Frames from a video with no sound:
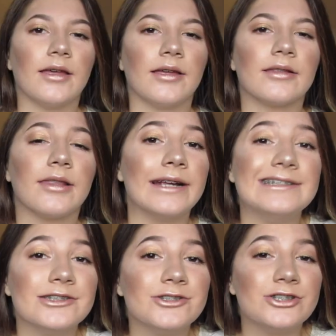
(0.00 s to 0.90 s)
And
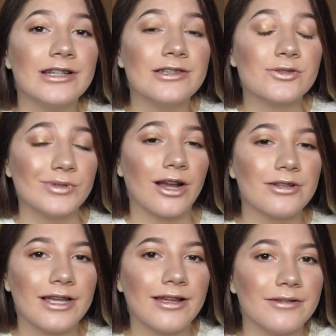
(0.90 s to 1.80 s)
ladies and gents, we're
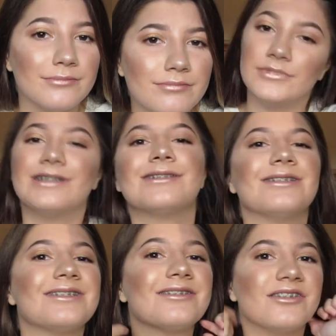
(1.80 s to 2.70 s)
done. This
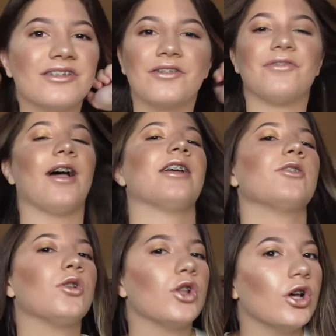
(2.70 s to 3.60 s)
is the
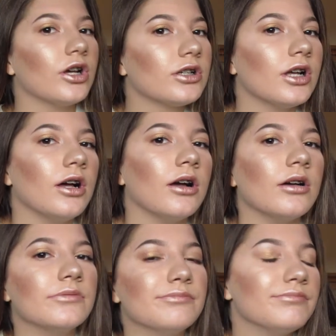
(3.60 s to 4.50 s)
final look.
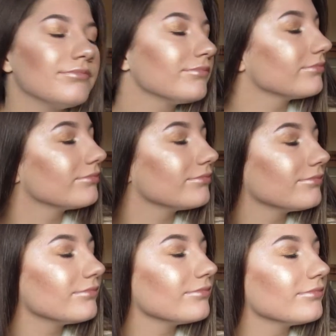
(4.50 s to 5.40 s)

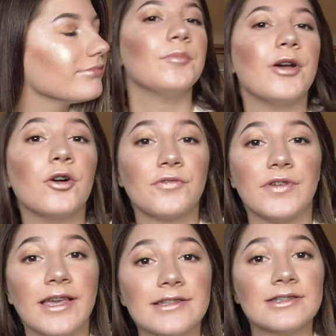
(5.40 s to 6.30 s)
My whole
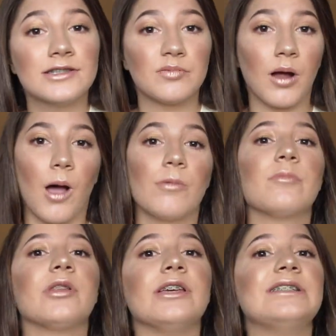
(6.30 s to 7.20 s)
face is
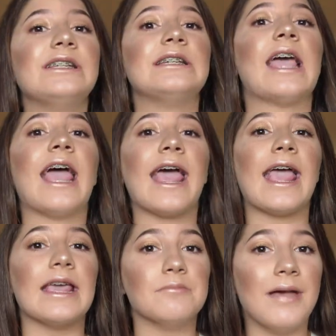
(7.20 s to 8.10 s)
probably
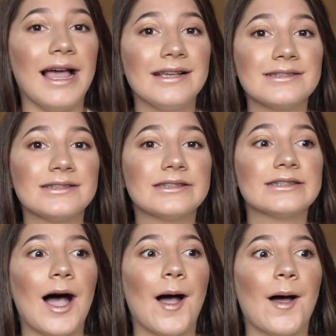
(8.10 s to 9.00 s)
a mess.
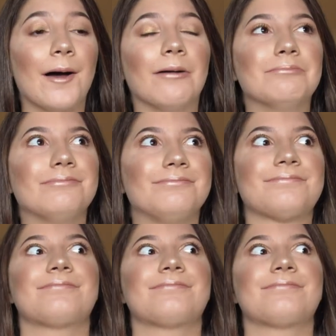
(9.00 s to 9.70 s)
What